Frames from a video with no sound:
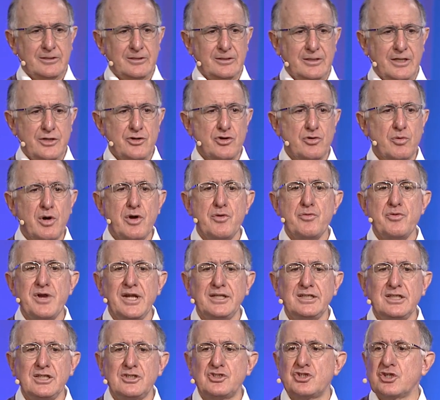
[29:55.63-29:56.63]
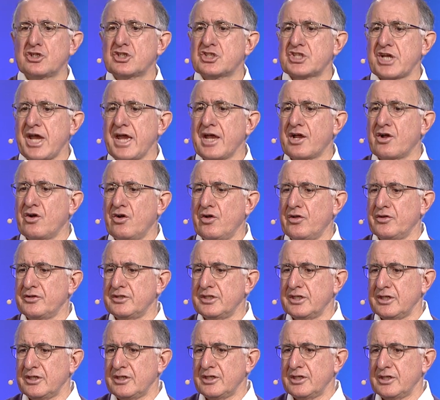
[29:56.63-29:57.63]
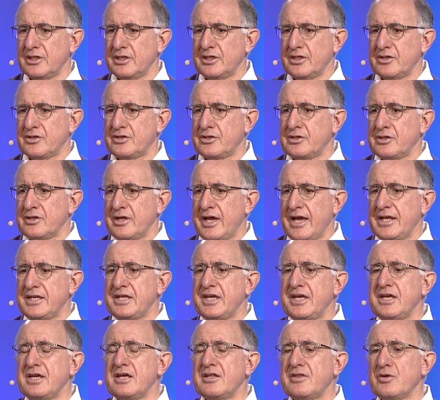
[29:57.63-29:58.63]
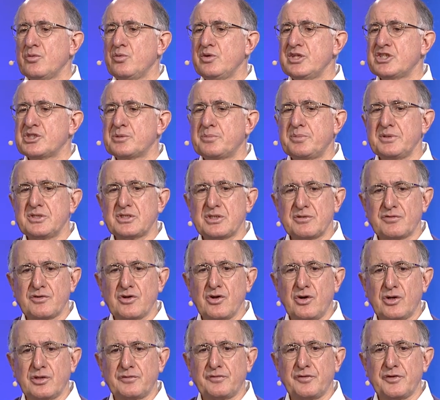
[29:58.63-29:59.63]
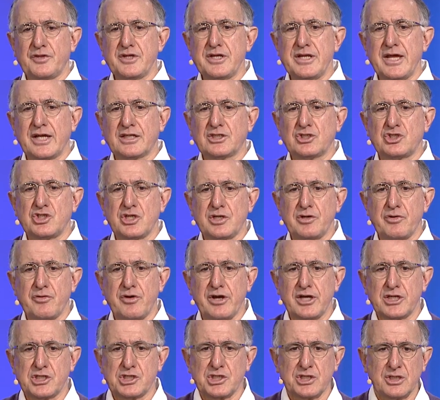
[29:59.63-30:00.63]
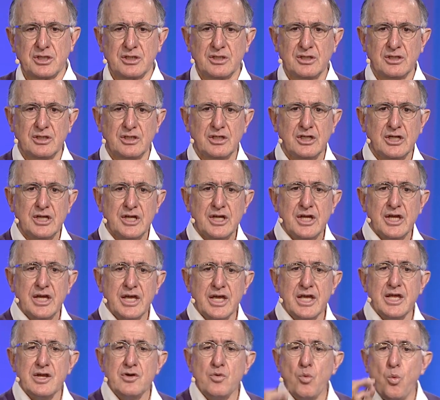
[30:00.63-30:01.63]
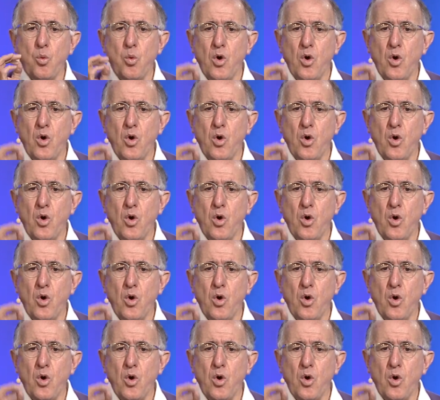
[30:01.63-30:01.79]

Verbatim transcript: and who were ready to take on and hear the whispers of God for the next generation. In